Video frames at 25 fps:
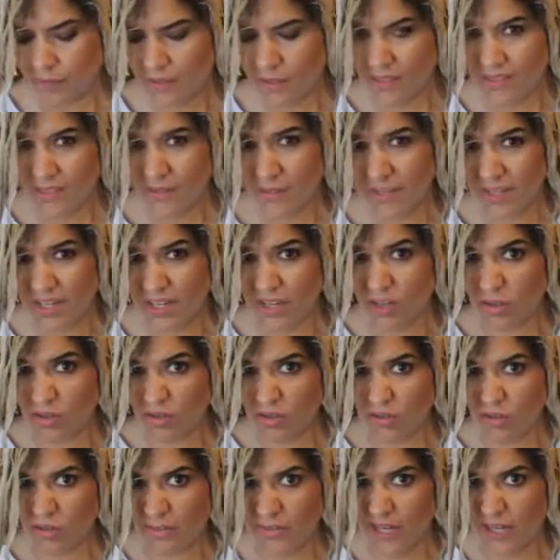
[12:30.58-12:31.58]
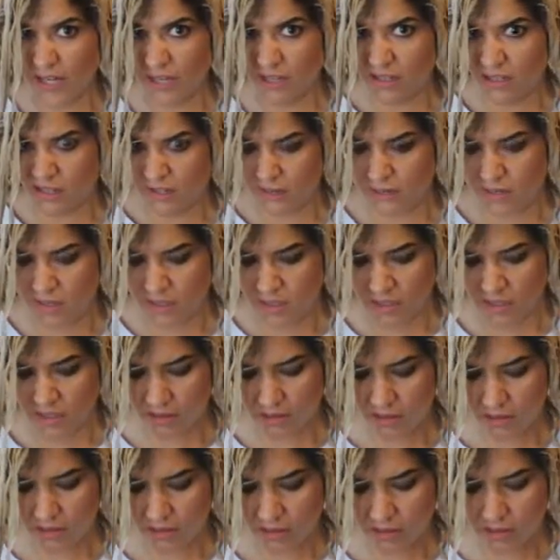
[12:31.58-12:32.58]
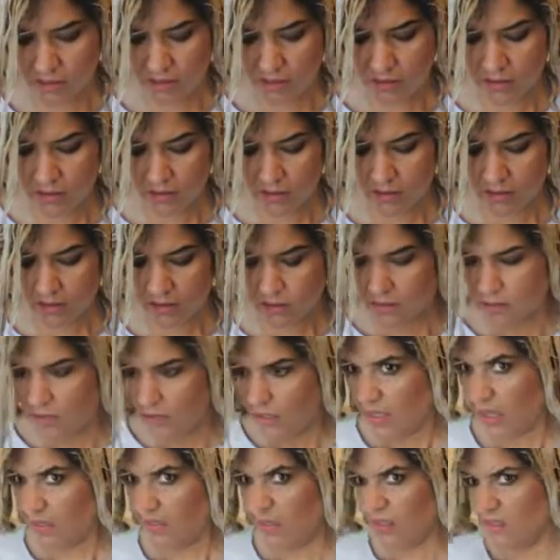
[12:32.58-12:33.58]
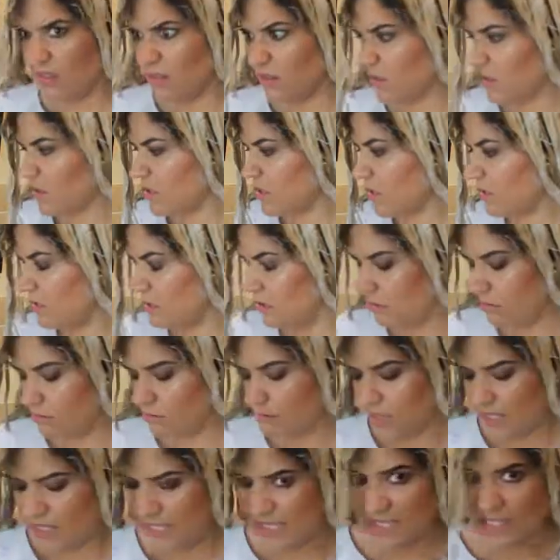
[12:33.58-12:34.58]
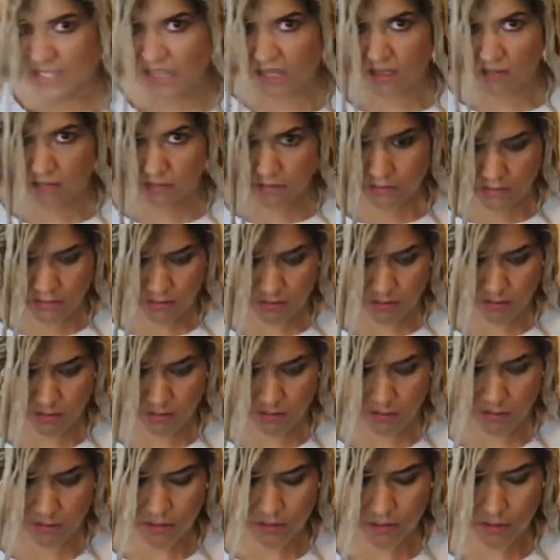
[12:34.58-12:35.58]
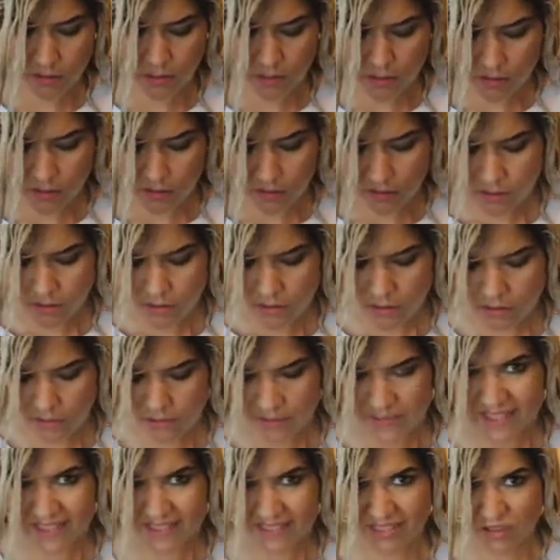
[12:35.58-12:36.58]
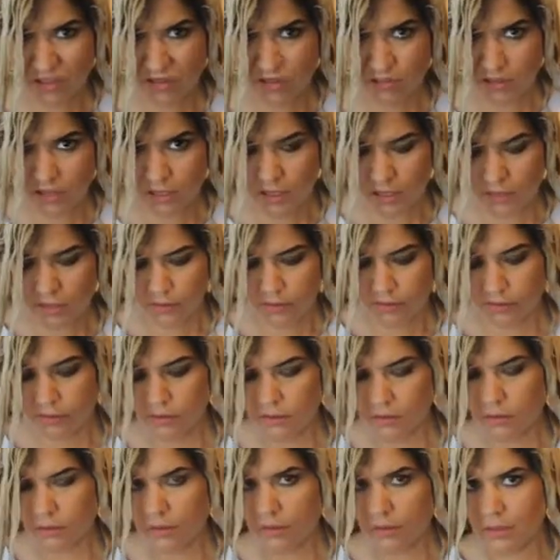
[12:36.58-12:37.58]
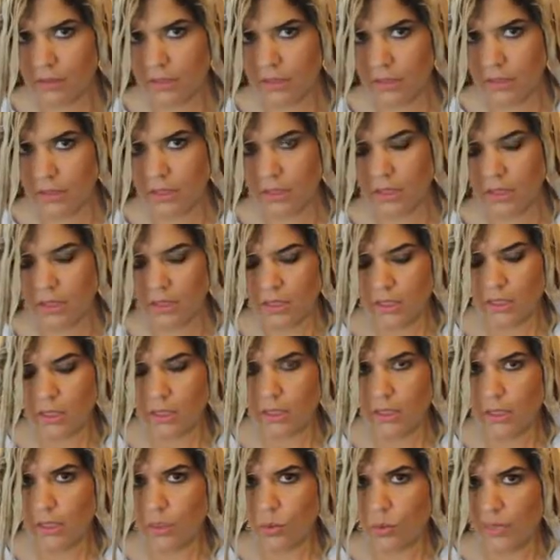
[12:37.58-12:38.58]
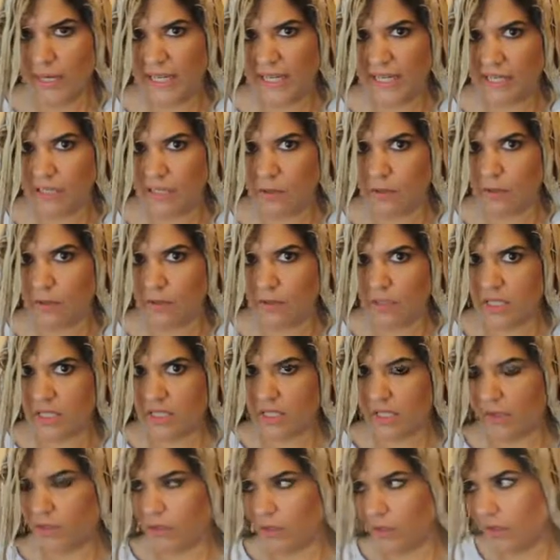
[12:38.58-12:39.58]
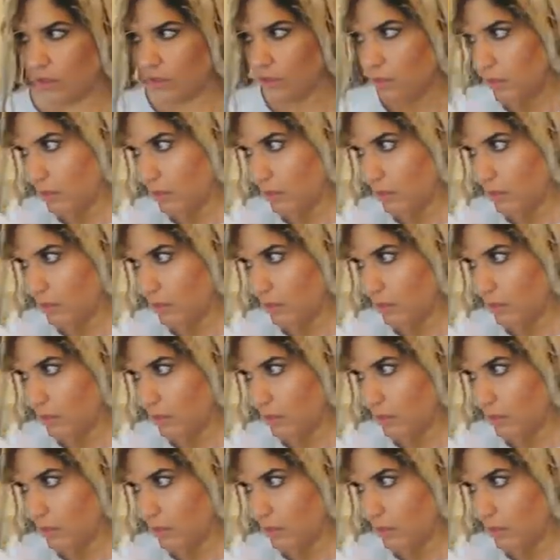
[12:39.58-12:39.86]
I'm just going to look through my hair now and see how it looks in detail. It's gone kind of really smoothly so far.